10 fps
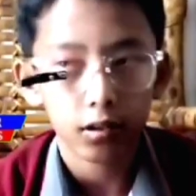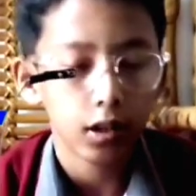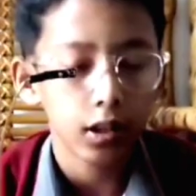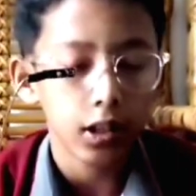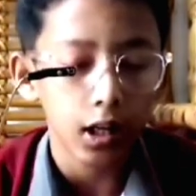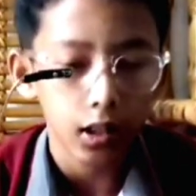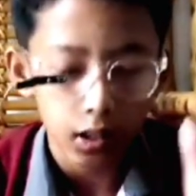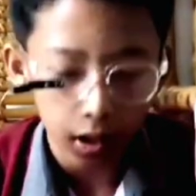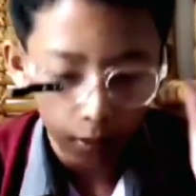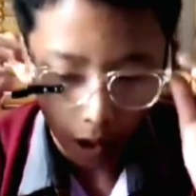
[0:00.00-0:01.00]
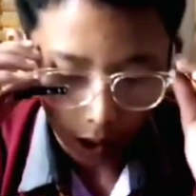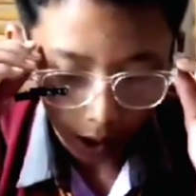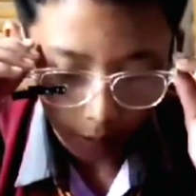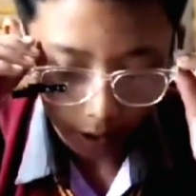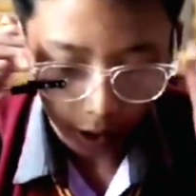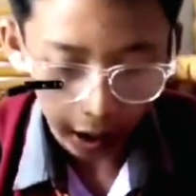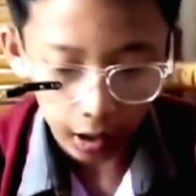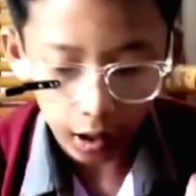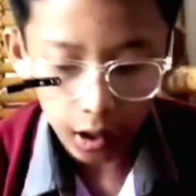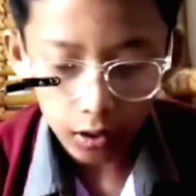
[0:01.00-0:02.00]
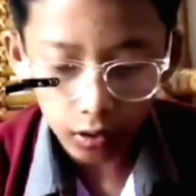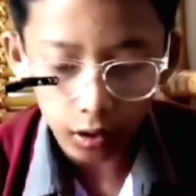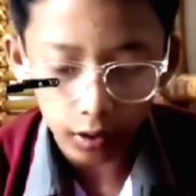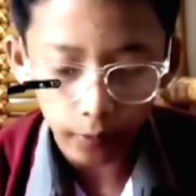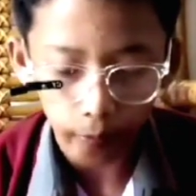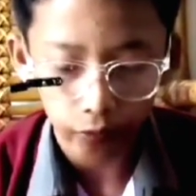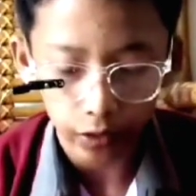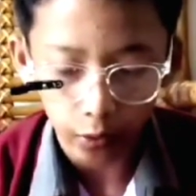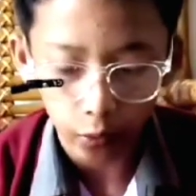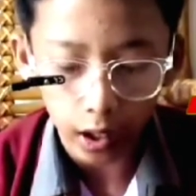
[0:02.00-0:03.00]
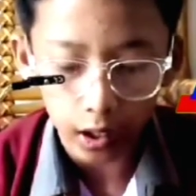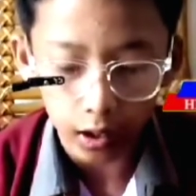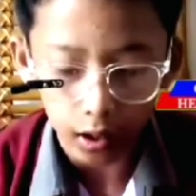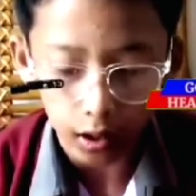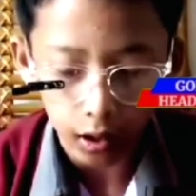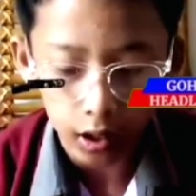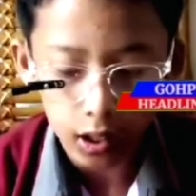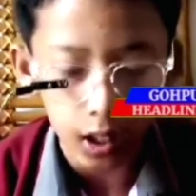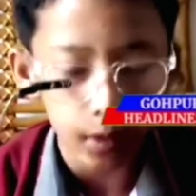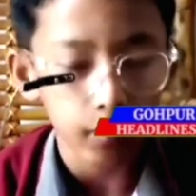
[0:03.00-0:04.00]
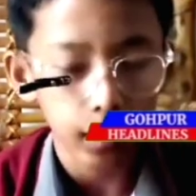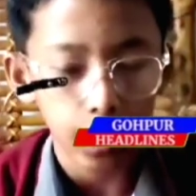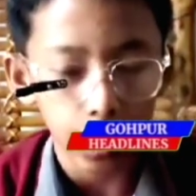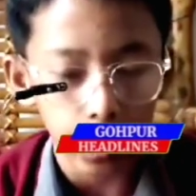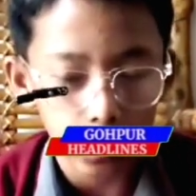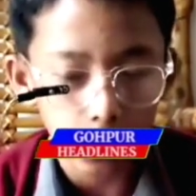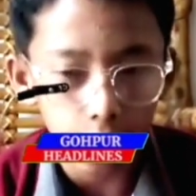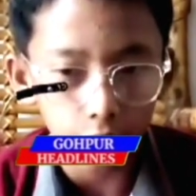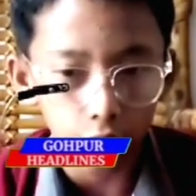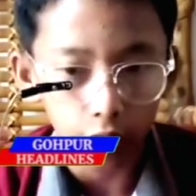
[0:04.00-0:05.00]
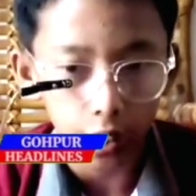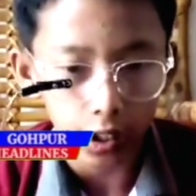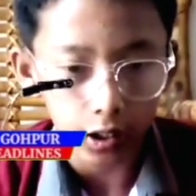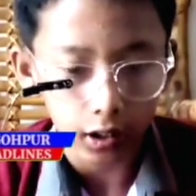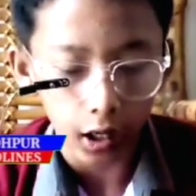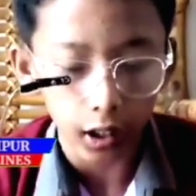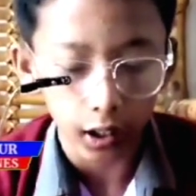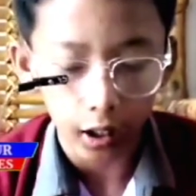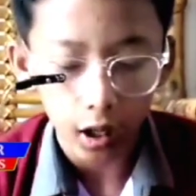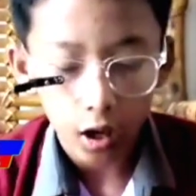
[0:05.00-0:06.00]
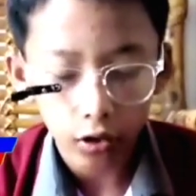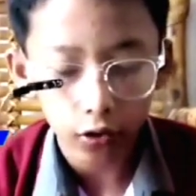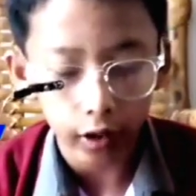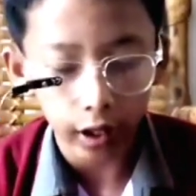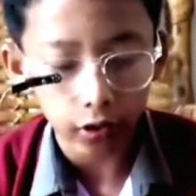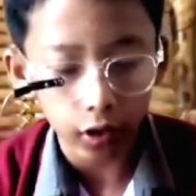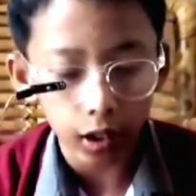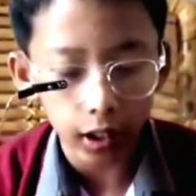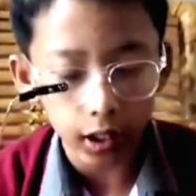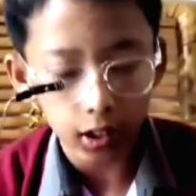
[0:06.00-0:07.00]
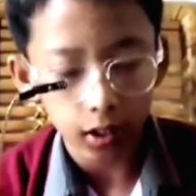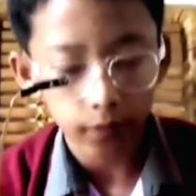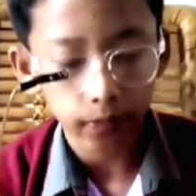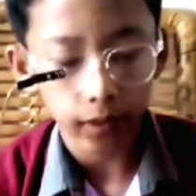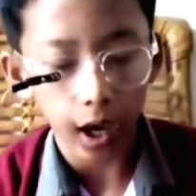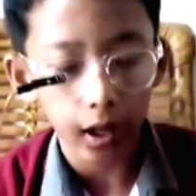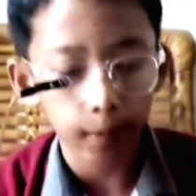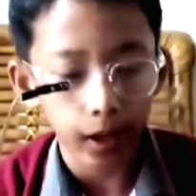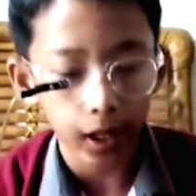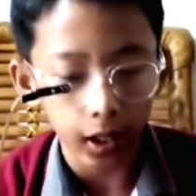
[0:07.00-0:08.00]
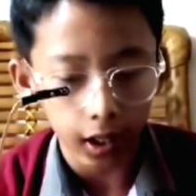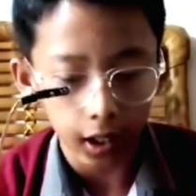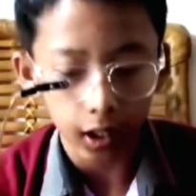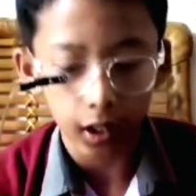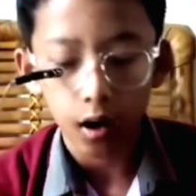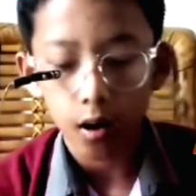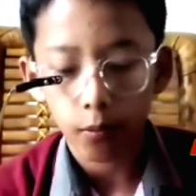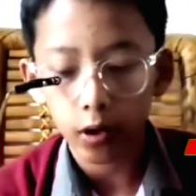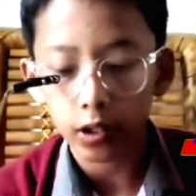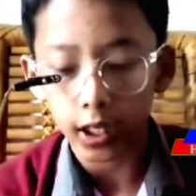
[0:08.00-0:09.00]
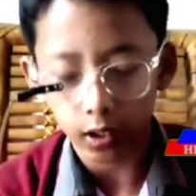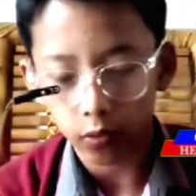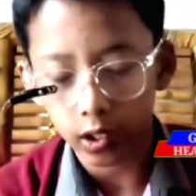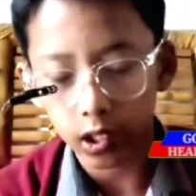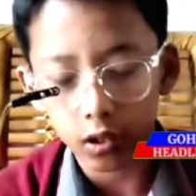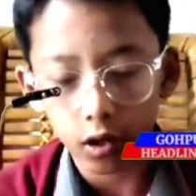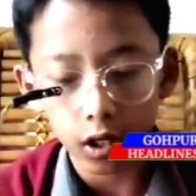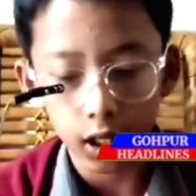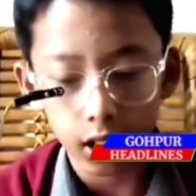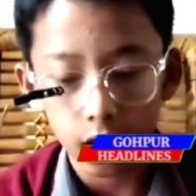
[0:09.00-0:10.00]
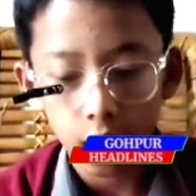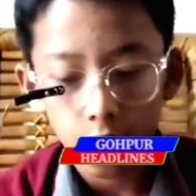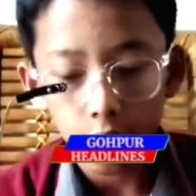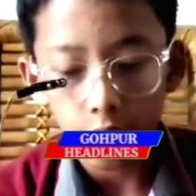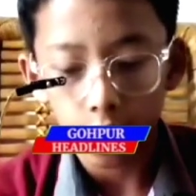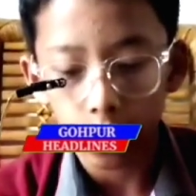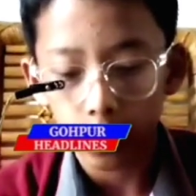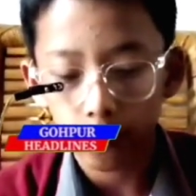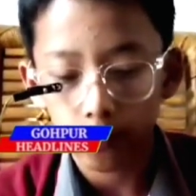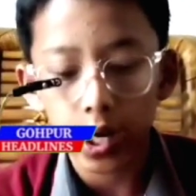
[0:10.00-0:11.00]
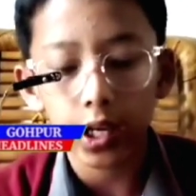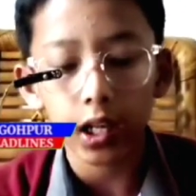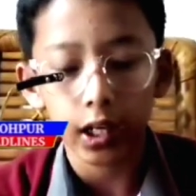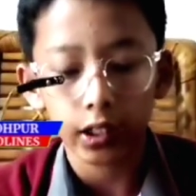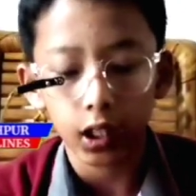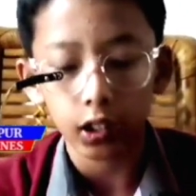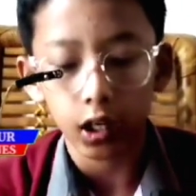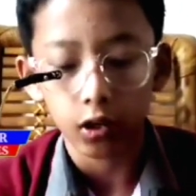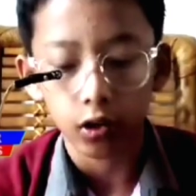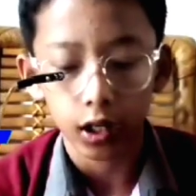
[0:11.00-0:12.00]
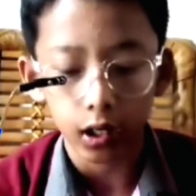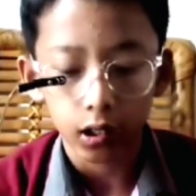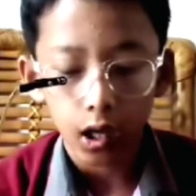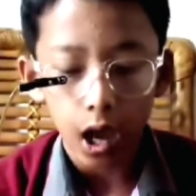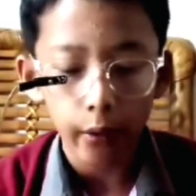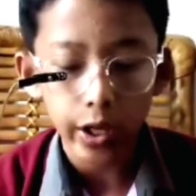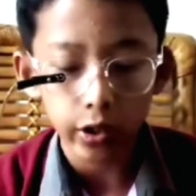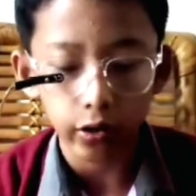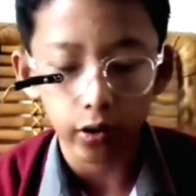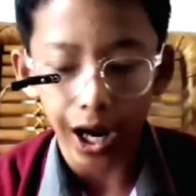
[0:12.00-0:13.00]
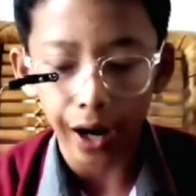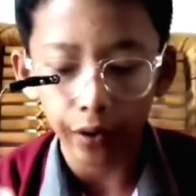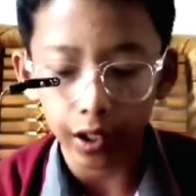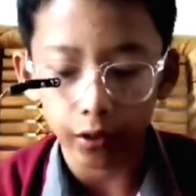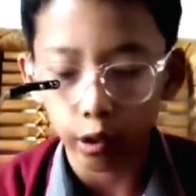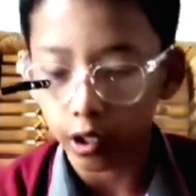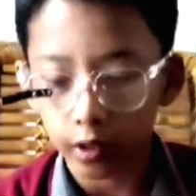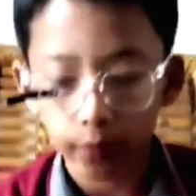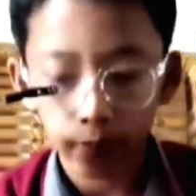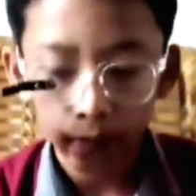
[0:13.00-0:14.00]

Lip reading: He suddenly sleeps while driving a car. So, when he sleeps, the accident occurs suddenly. So, to control this, I have made a project which is known as Vehicle Accident Controller. I will show you how it works.